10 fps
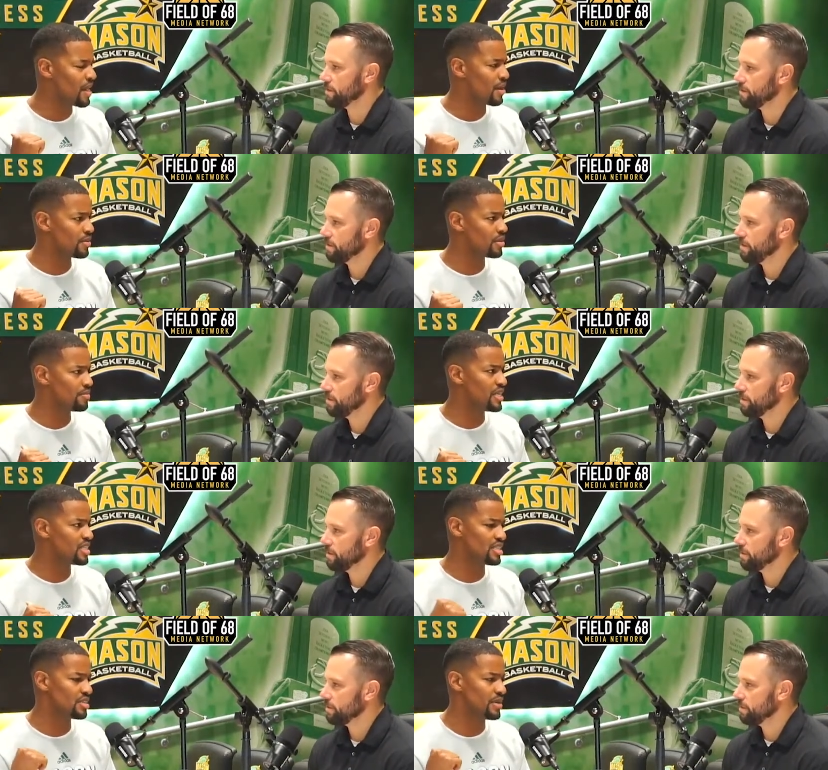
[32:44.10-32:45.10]
Speaker 1: out. The
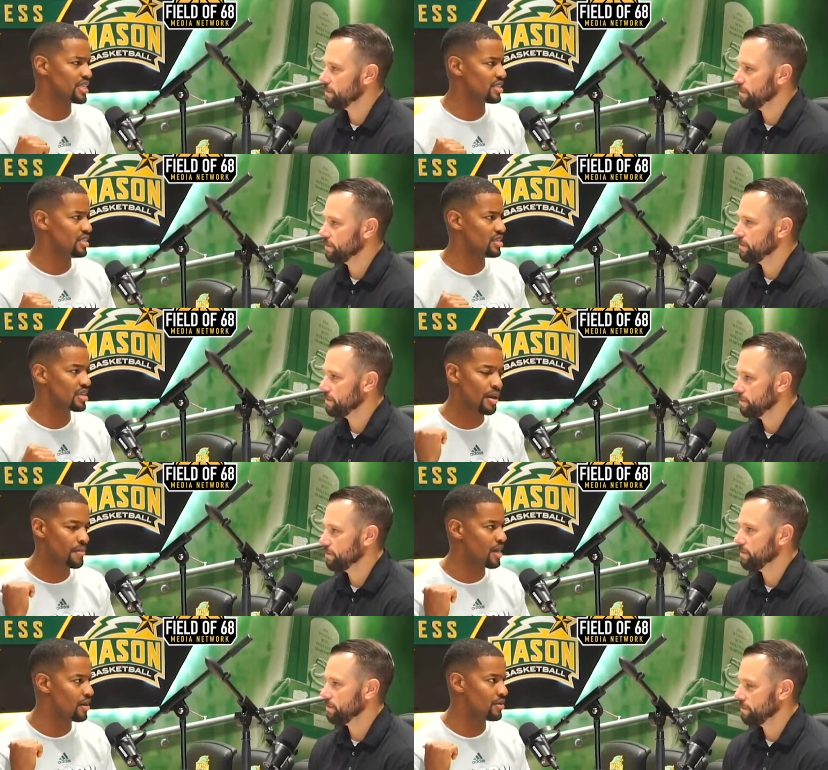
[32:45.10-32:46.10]
bench is the best teacher. You're
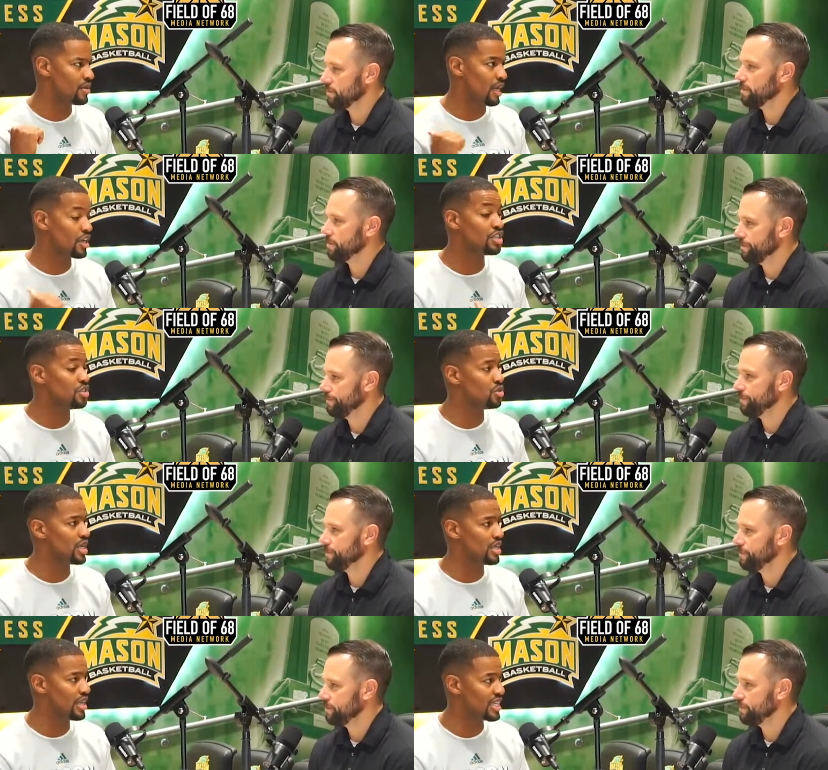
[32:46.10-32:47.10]
coming out. Mm-hmm. Couldn't do
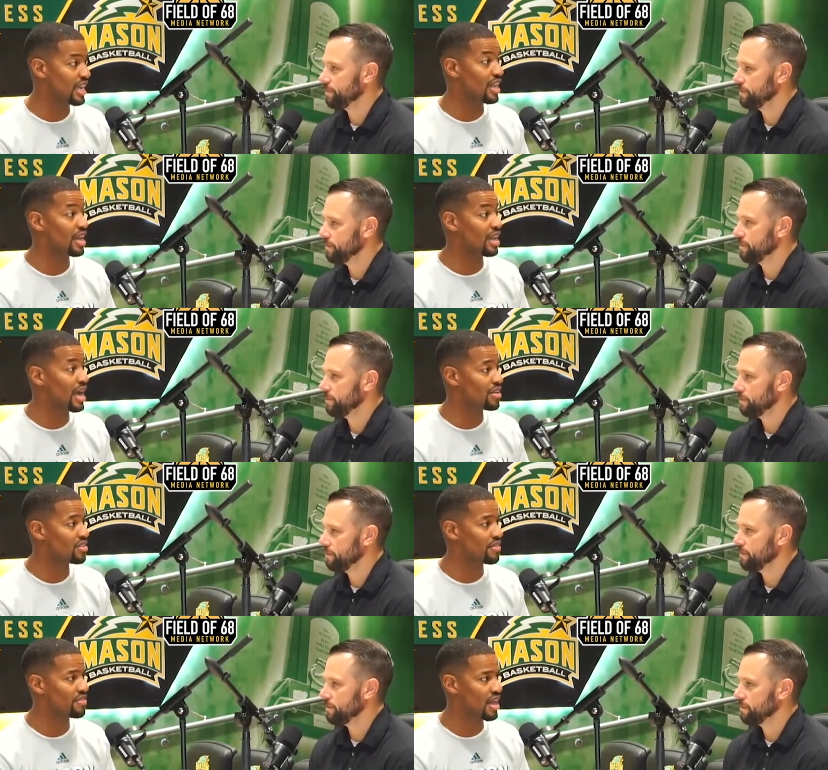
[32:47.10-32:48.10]
that. Let had to let a lot of
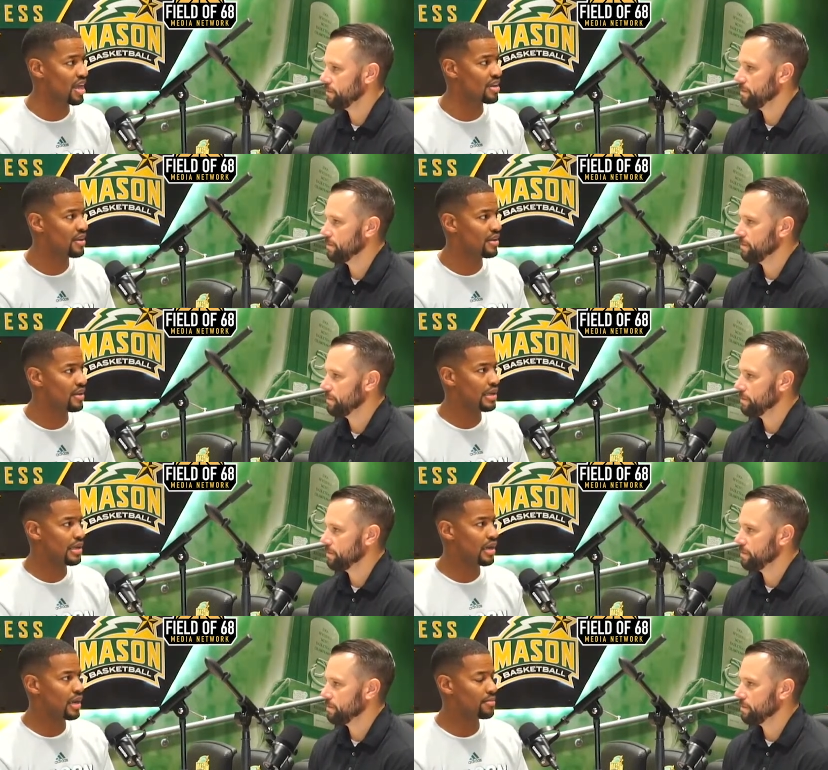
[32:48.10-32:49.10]
stuff slide.
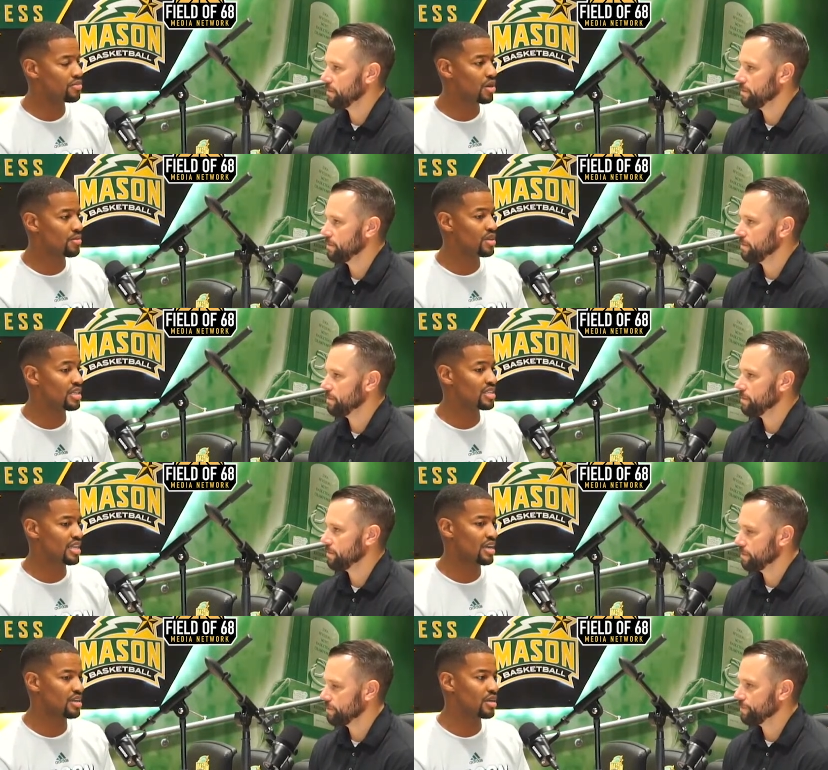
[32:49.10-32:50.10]
Um, so I'm really
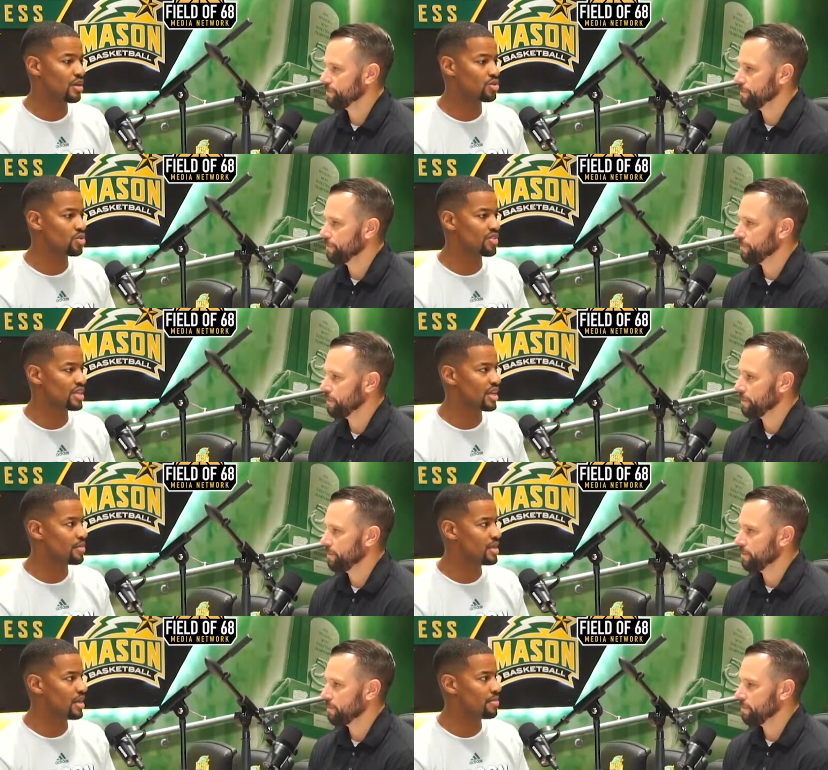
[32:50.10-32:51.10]
excited to
Speaker 2: coach with that
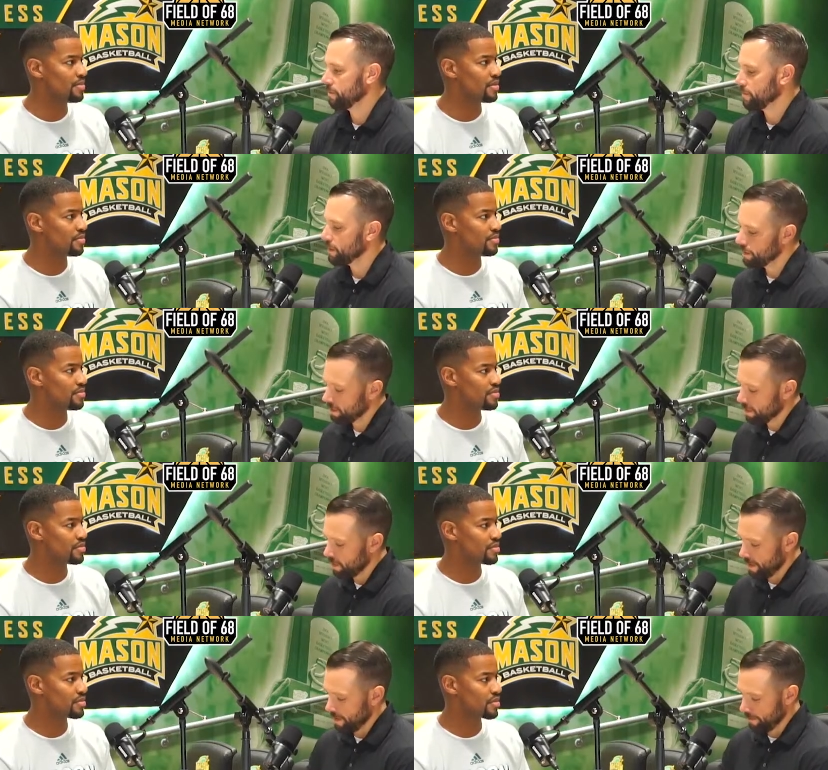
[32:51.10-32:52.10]
type of depth.
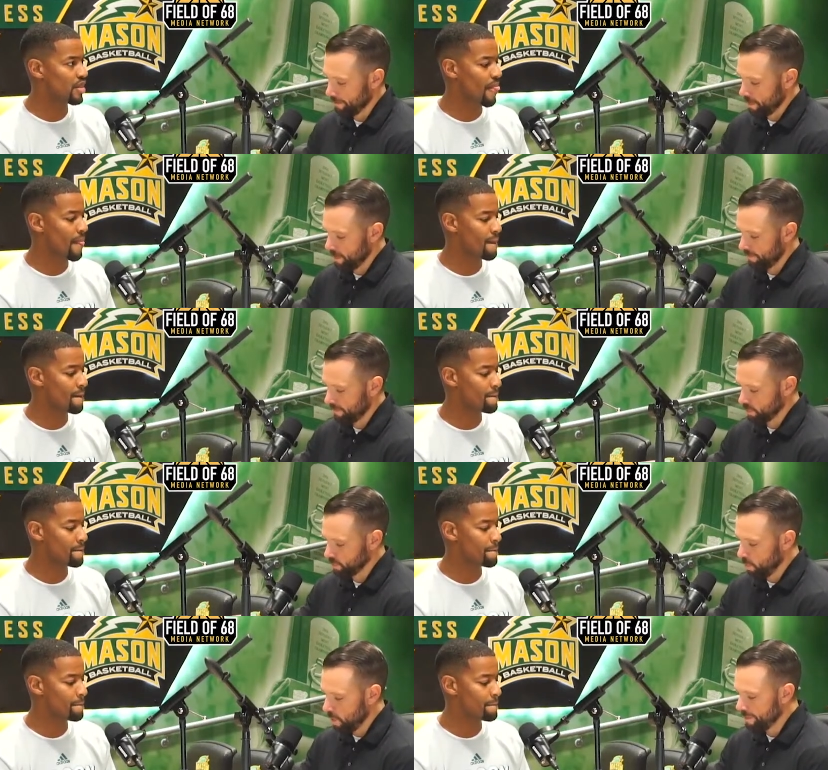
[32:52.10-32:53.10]
All right.
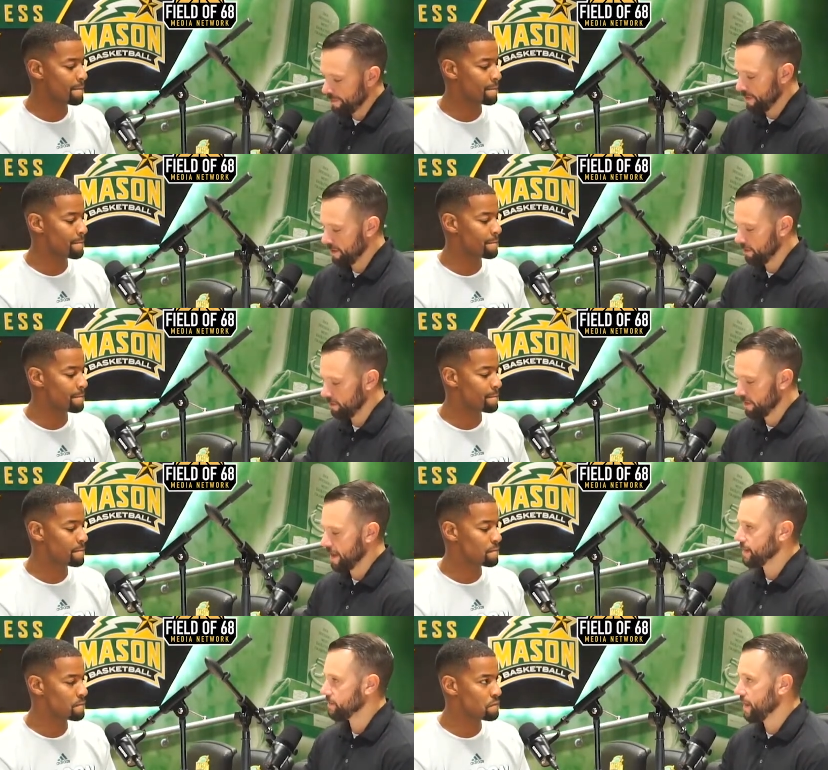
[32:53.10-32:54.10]
There's one thing that
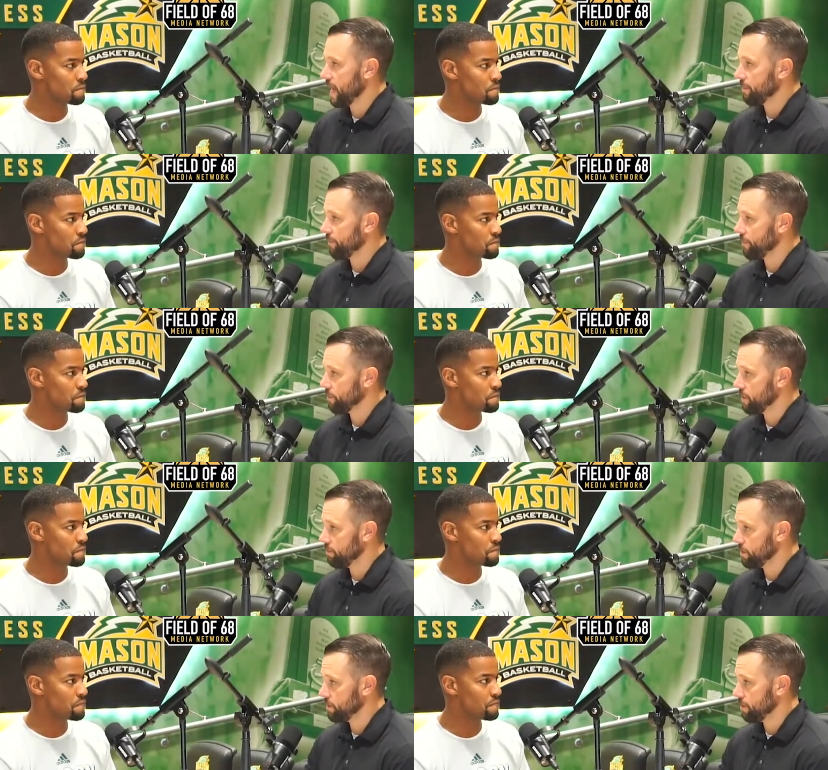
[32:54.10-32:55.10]
has to happen for your
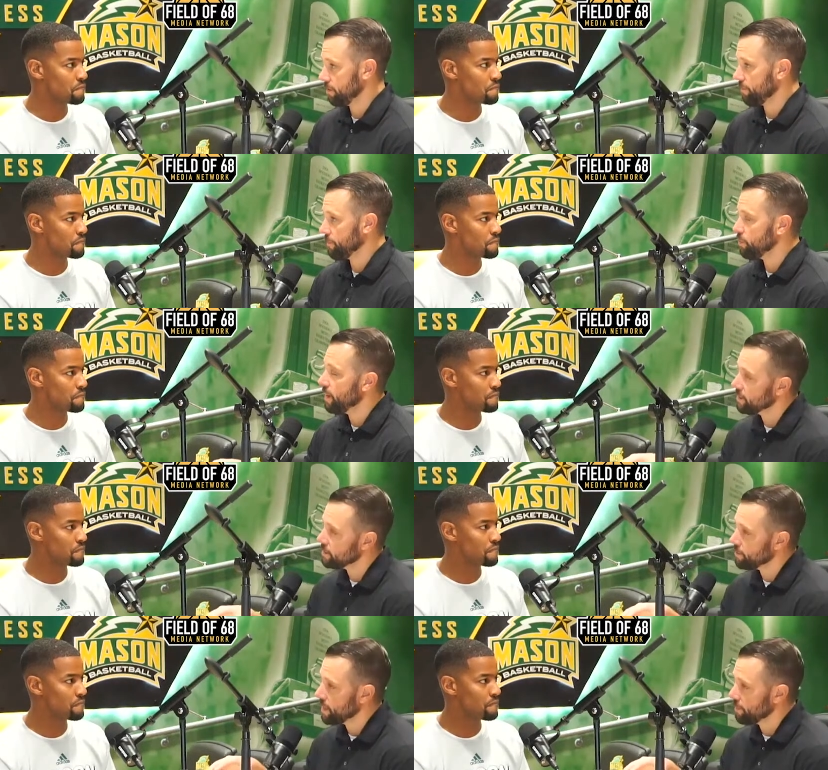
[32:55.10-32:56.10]
team this year for you guys to be